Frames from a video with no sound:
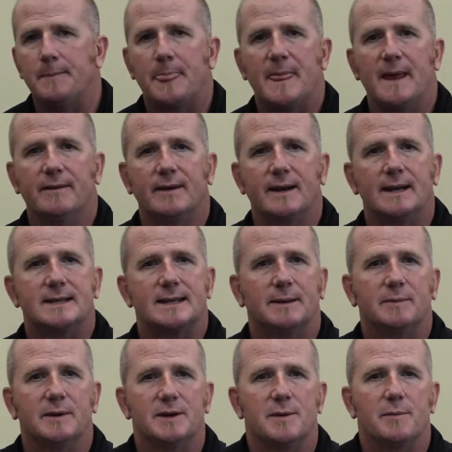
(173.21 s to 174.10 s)
have any
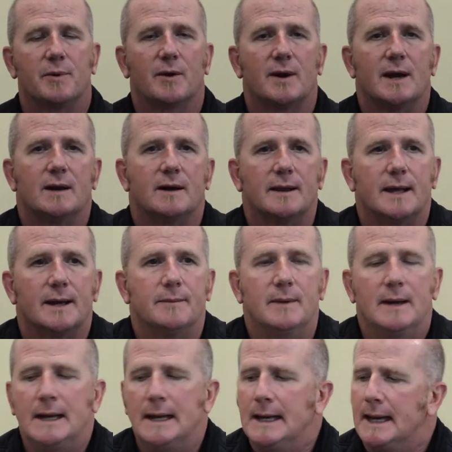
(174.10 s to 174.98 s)
type of debris on
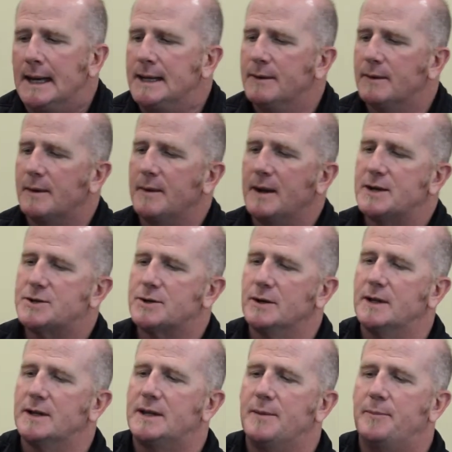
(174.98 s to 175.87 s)
them. And you want to make
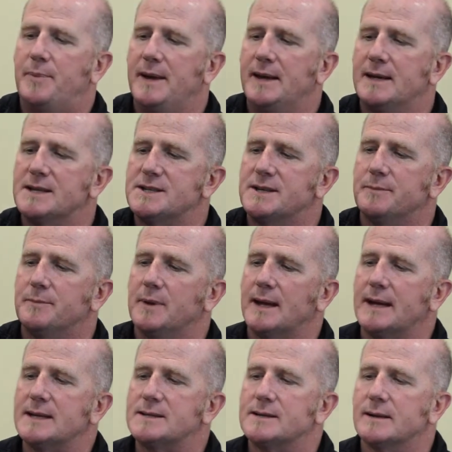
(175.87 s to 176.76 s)
sure that the pin is in
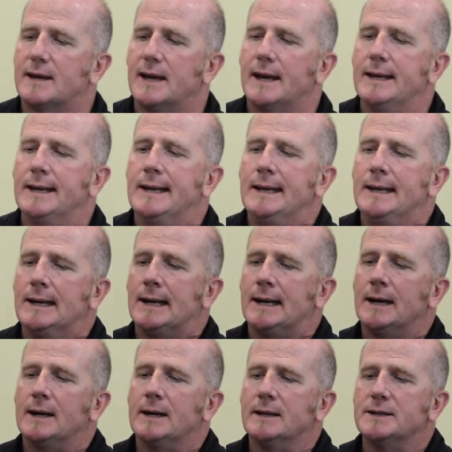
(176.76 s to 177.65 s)
place. Okay.
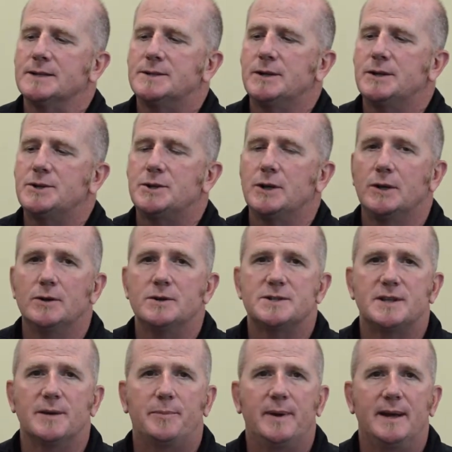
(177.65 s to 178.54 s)
As soon as you
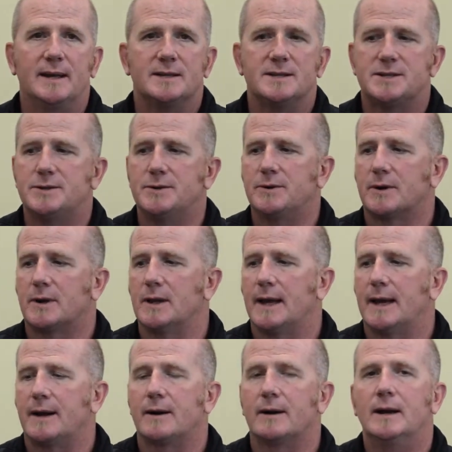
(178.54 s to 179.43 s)
lose the pin, sooner or
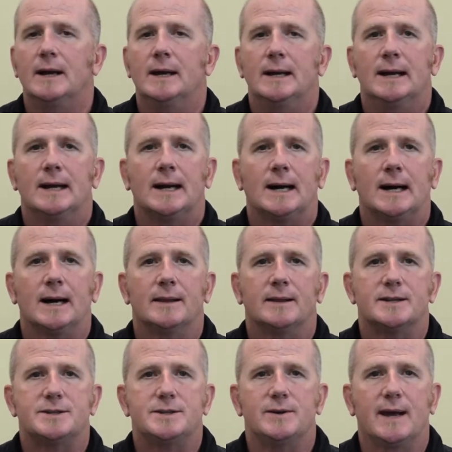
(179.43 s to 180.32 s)
later,
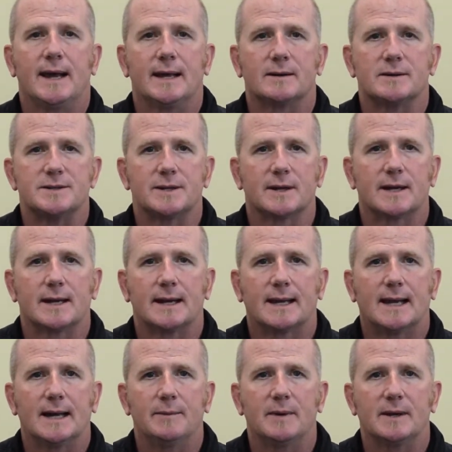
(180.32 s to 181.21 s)
the two handles are going
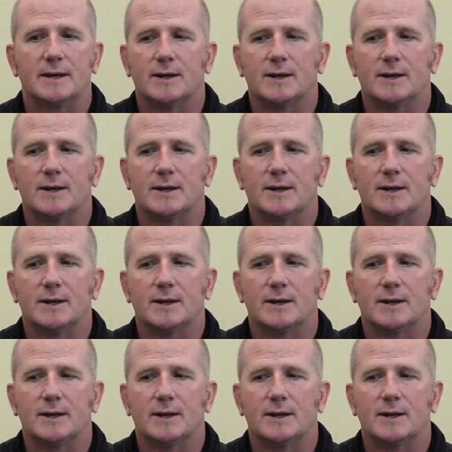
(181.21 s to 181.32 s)
to come in